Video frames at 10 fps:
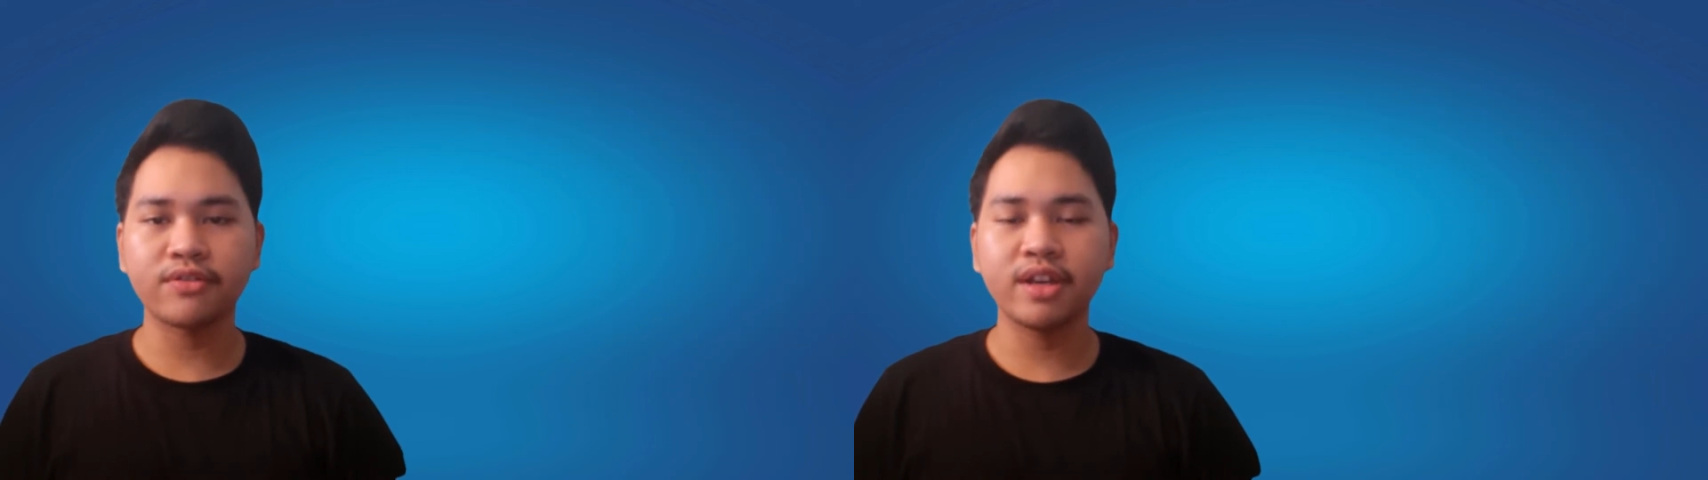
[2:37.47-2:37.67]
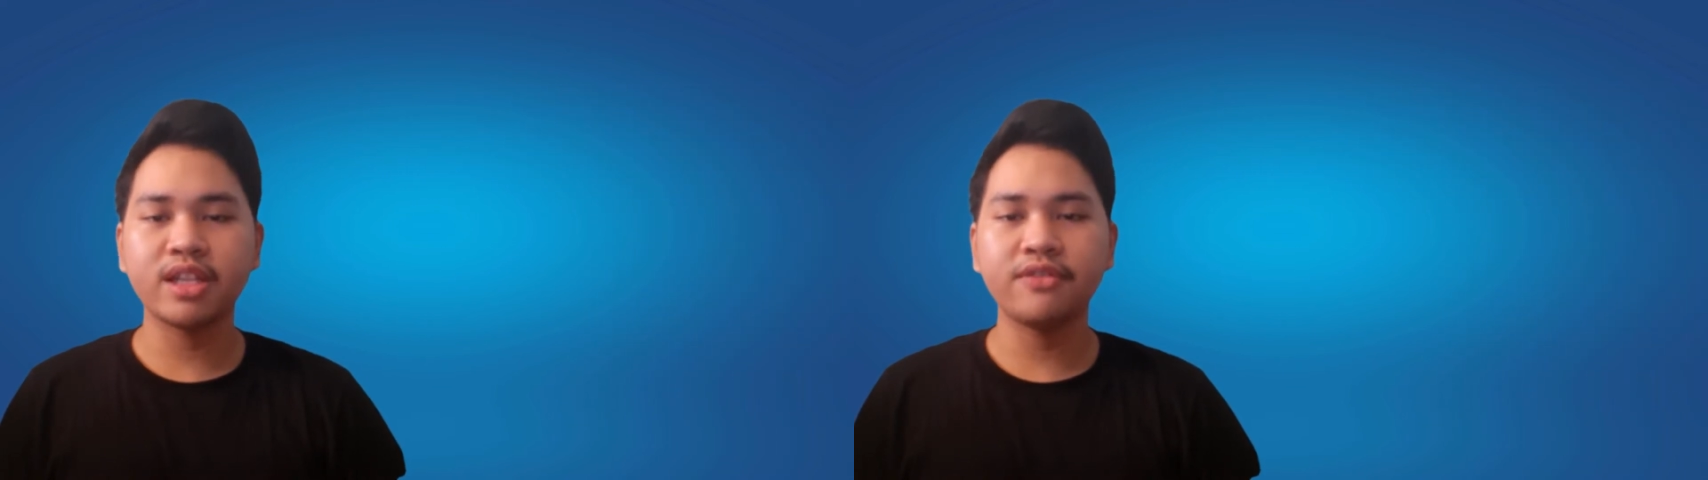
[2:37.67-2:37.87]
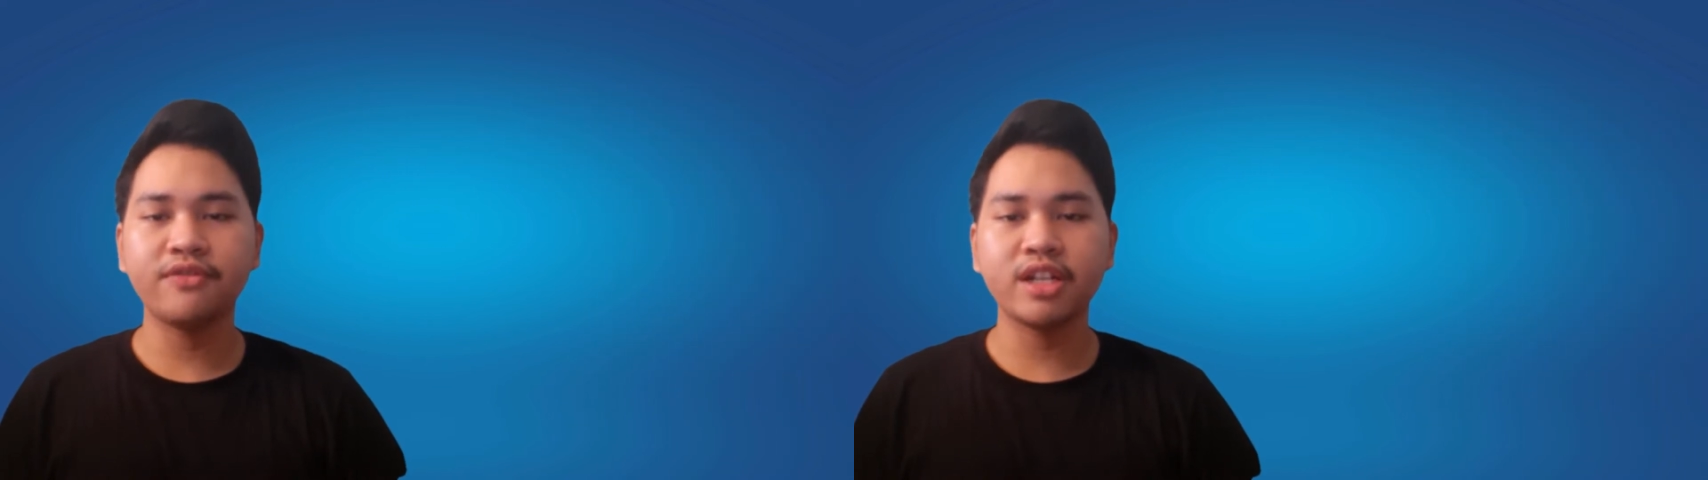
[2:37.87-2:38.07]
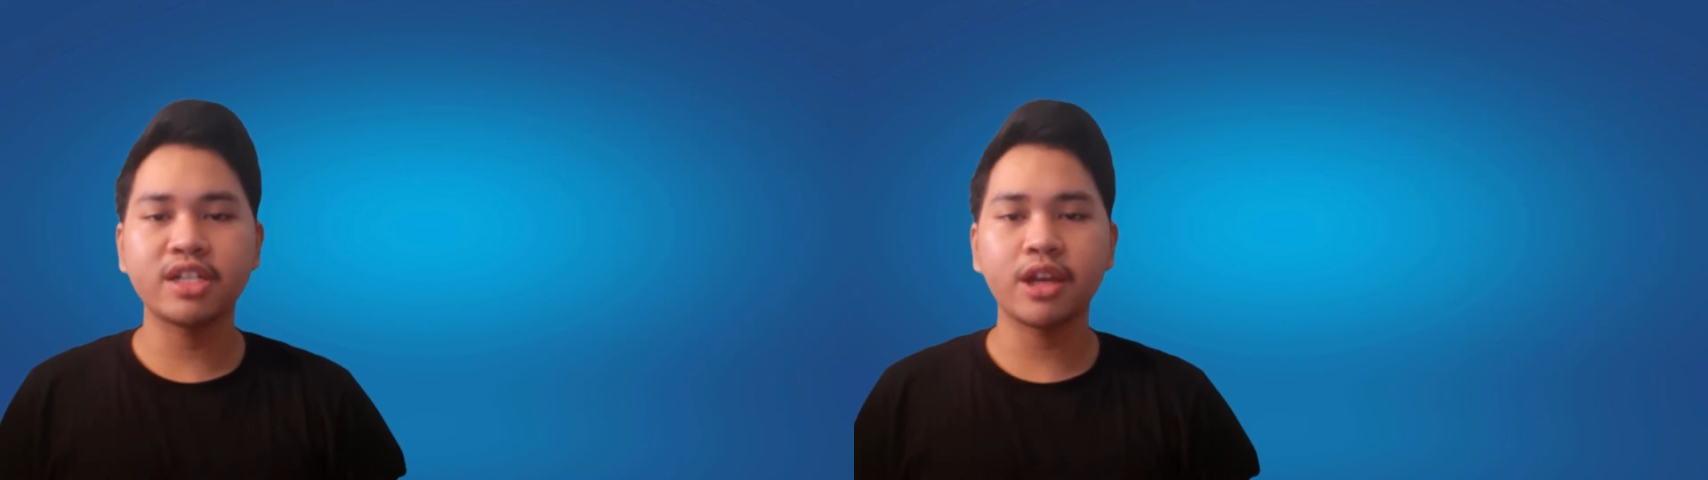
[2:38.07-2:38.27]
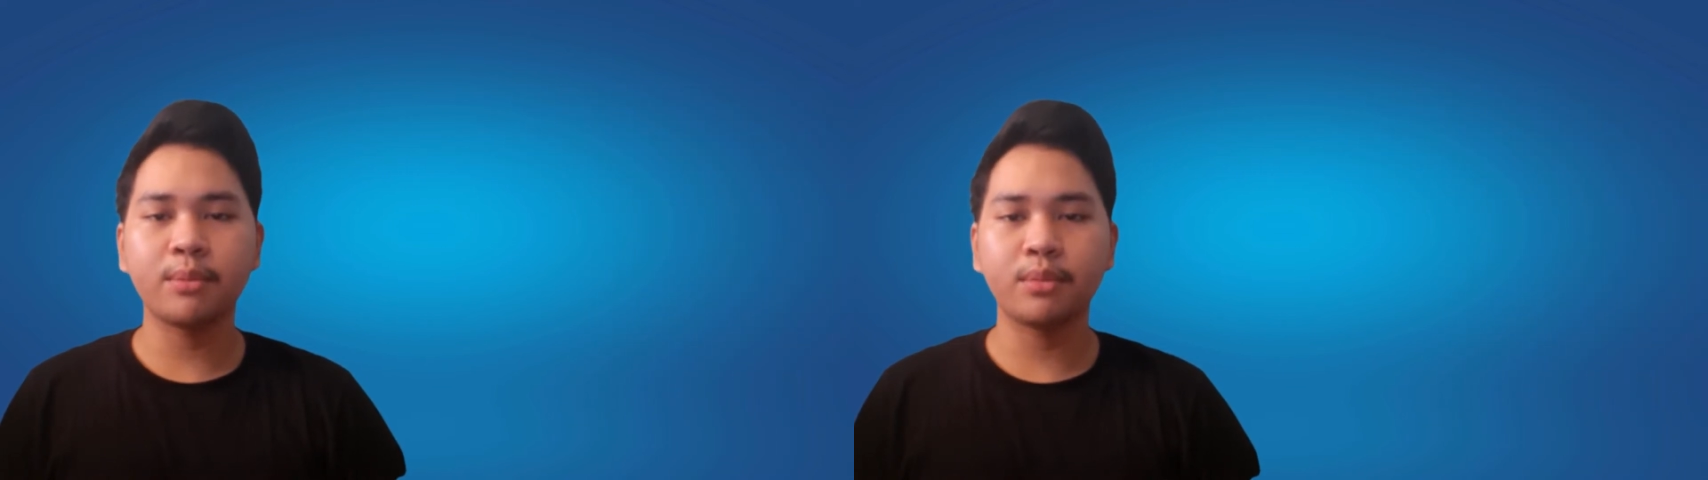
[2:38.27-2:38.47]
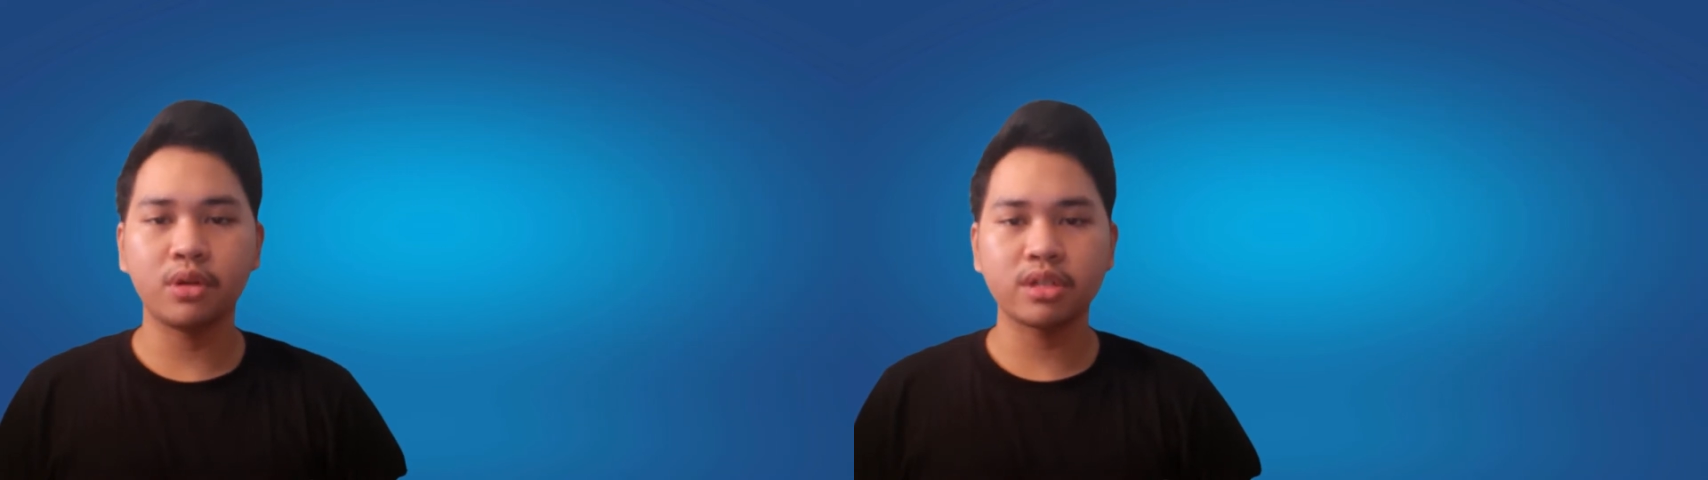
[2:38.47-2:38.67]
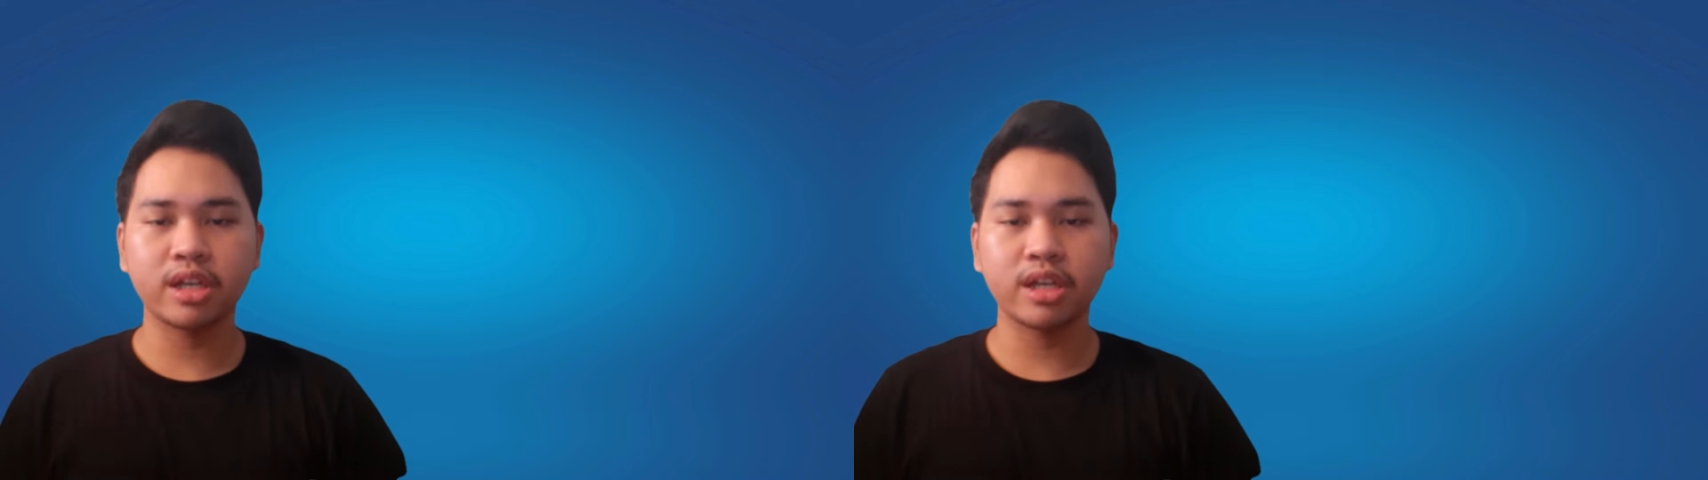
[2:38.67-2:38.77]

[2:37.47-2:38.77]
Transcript: created fish samples